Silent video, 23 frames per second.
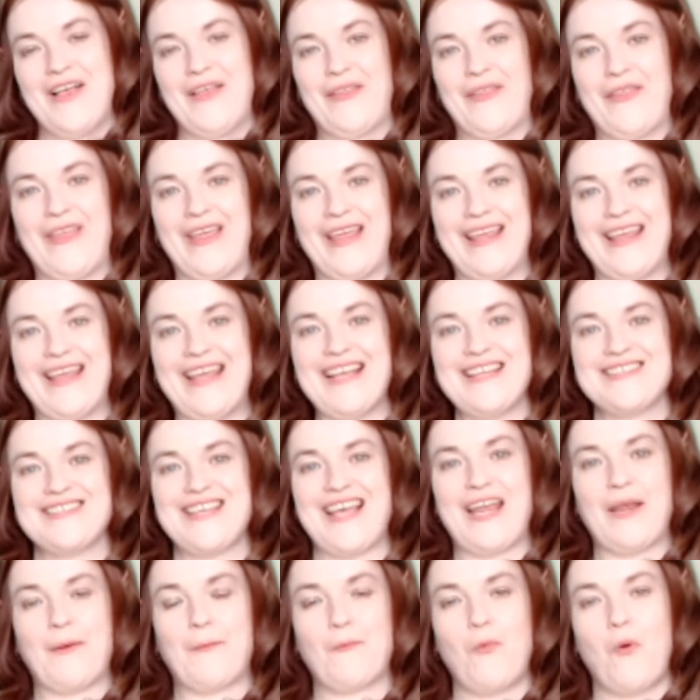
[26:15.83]
that
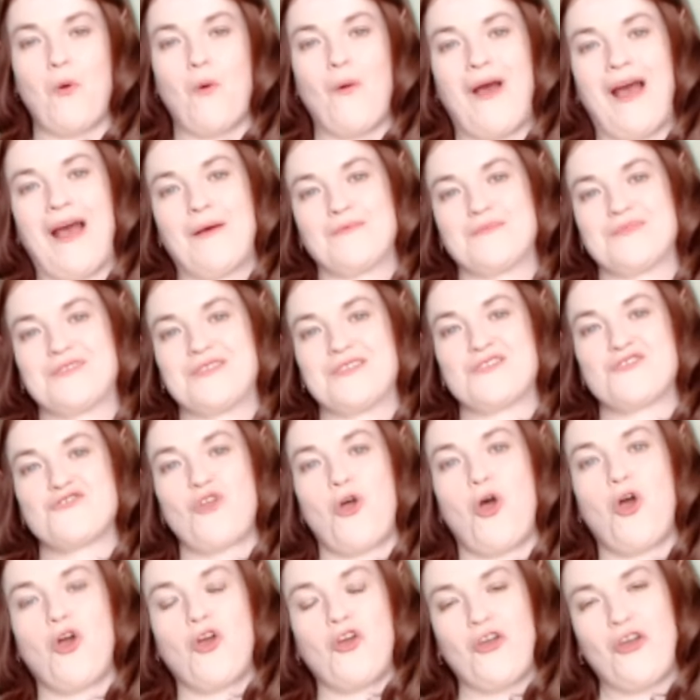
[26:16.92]
eating Moams is
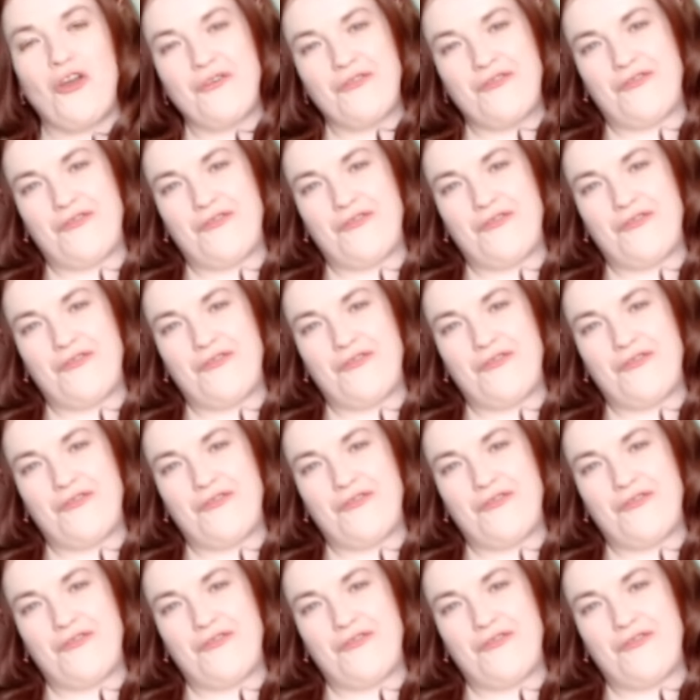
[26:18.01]
not good